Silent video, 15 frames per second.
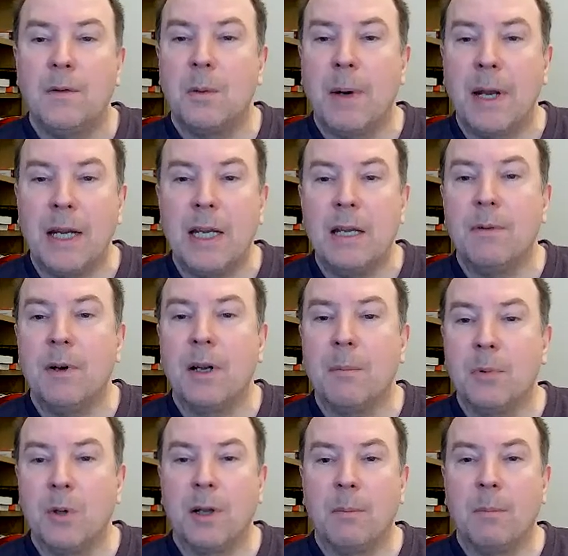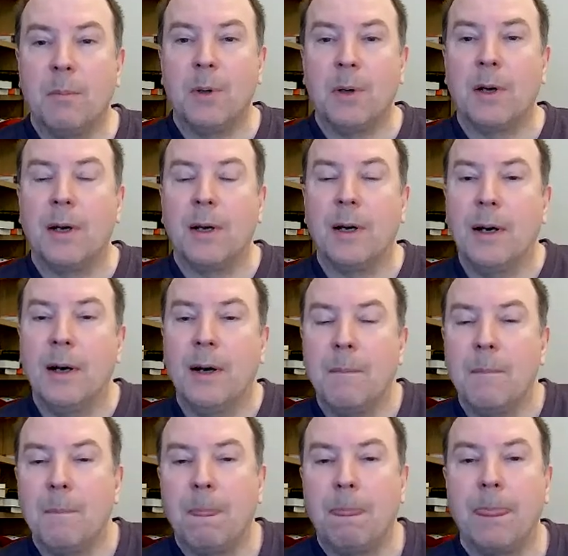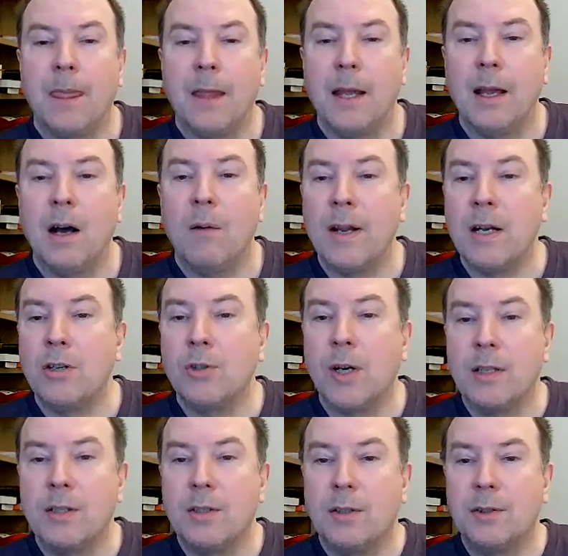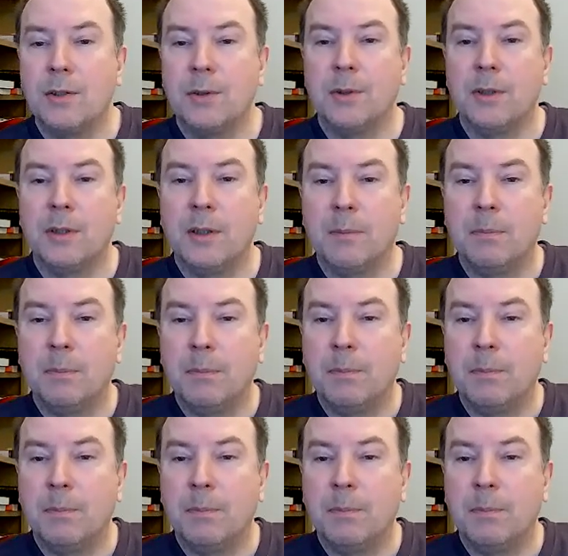to make even a brilliant book of interest to